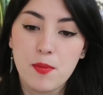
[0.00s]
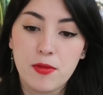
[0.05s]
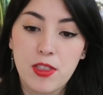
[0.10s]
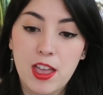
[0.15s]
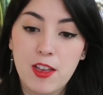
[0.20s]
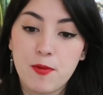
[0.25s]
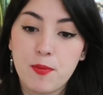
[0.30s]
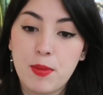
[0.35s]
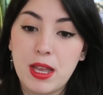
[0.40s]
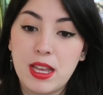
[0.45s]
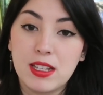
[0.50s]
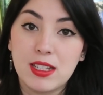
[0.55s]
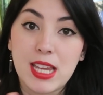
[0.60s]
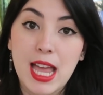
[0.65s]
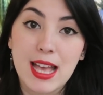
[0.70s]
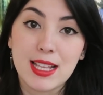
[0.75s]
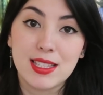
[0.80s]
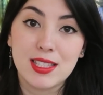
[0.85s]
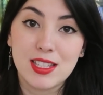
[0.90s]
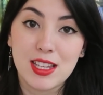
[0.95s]
They've been
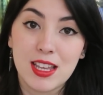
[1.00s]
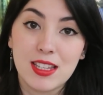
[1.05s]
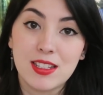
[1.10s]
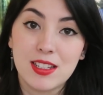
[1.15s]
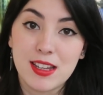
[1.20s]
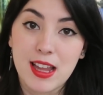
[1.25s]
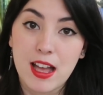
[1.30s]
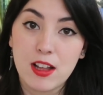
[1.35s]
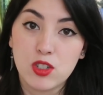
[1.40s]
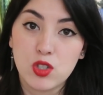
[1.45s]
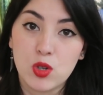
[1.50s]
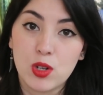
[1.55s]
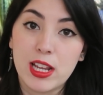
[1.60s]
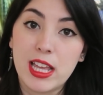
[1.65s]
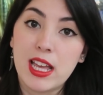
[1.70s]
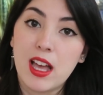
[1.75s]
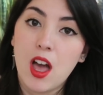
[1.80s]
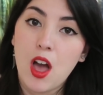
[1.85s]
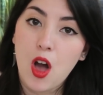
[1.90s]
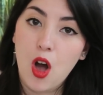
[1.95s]
tested
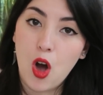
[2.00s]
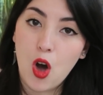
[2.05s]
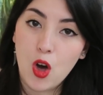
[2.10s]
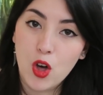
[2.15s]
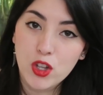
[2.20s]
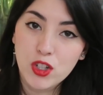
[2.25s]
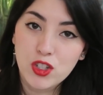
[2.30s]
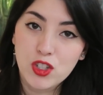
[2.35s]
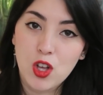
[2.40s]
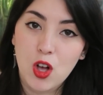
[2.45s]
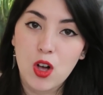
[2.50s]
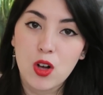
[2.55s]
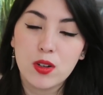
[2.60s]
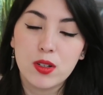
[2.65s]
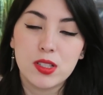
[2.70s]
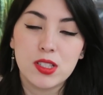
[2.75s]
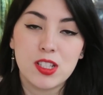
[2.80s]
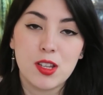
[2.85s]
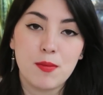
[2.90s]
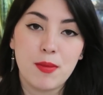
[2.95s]
naturally on
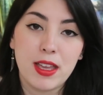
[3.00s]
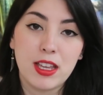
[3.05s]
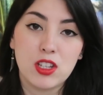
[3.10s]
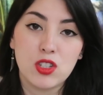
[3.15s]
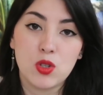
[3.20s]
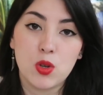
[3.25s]
dogs to make